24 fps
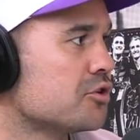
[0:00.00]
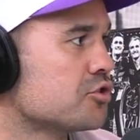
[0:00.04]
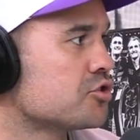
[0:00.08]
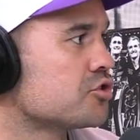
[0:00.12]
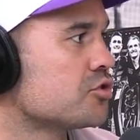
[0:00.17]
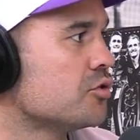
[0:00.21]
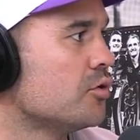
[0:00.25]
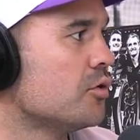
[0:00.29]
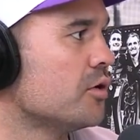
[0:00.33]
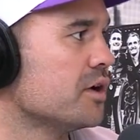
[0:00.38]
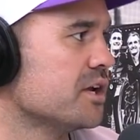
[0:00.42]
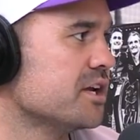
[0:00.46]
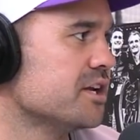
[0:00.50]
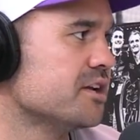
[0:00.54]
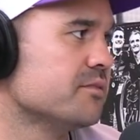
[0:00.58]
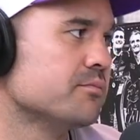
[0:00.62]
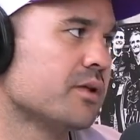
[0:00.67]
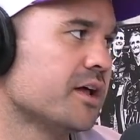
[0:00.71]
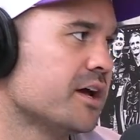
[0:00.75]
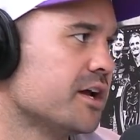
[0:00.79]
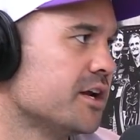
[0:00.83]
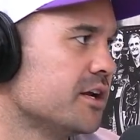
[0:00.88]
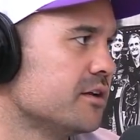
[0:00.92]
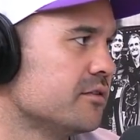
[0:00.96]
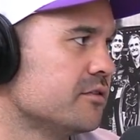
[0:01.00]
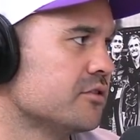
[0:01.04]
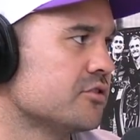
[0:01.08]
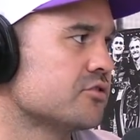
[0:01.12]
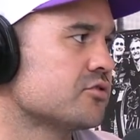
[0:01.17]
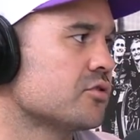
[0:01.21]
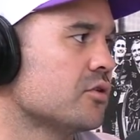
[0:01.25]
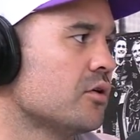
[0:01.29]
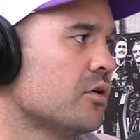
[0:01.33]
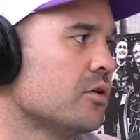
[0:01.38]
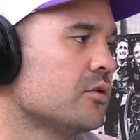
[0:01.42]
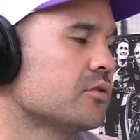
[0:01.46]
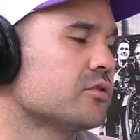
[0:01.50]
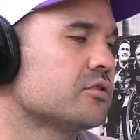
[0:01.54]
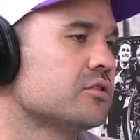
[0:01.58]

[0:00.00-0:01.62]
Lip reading: short. He didn't play any of the trials.